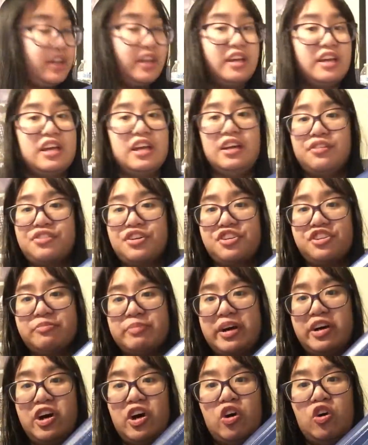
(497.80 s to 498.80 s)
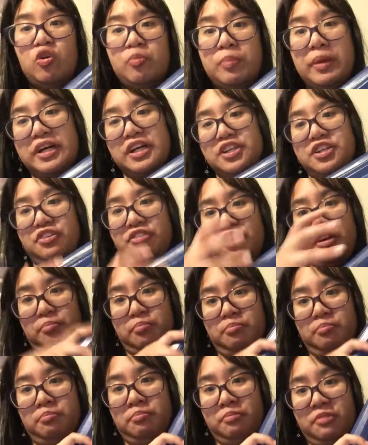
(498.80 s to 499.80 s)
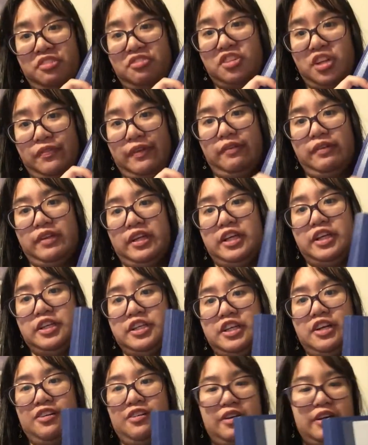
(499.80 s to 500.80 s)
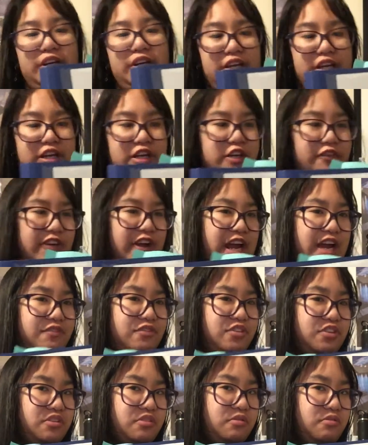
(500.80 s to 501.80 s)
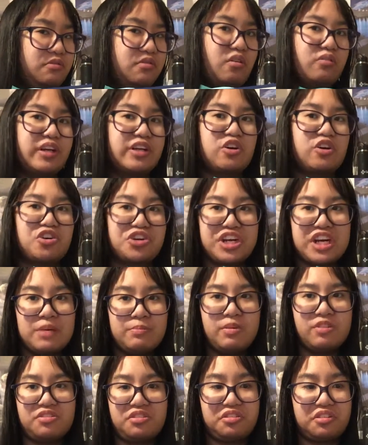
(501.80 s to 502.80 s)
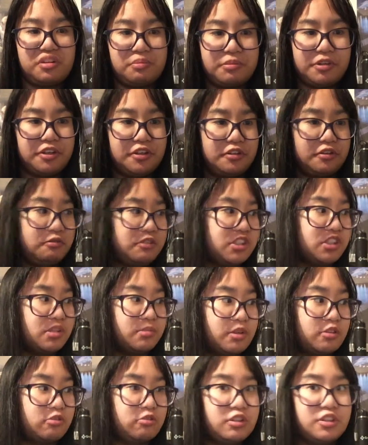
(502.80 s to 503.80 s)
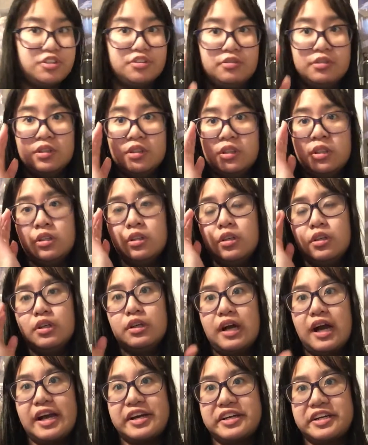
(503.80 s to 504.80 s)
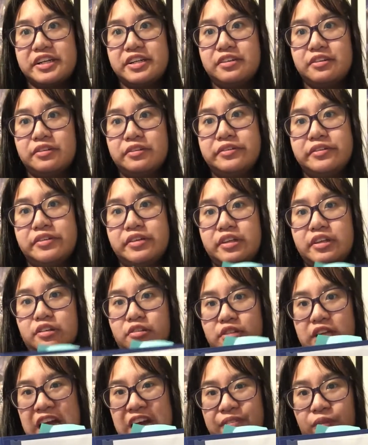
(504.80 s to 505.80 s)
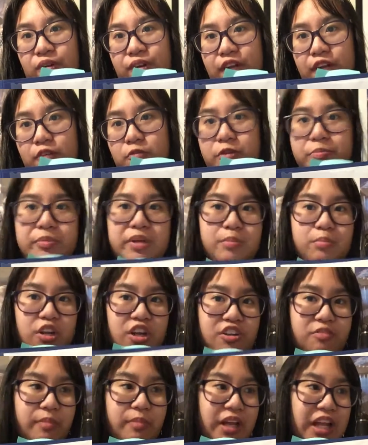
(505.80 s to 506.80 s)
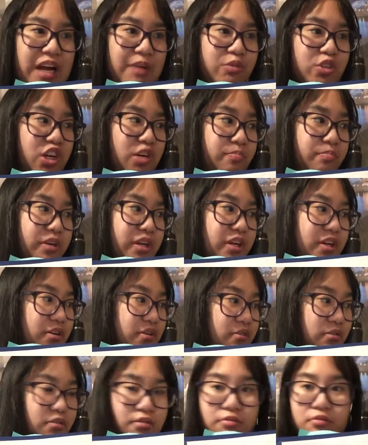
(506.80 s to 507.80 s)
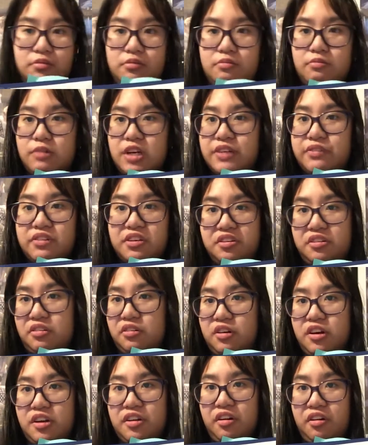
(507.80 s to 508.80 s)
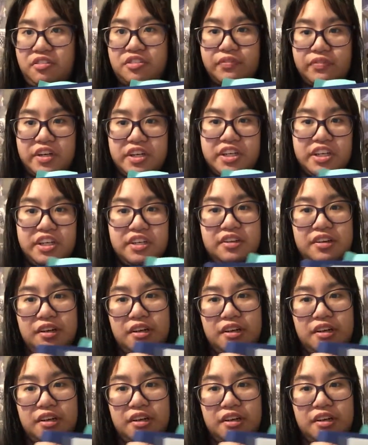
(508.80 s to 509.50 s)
And since I'm at home, I can just like stuff everything in here. And if I have to go like on campus or something, which I'm not going to, I can have everything with me plus my laptop and whatever other stuff I need.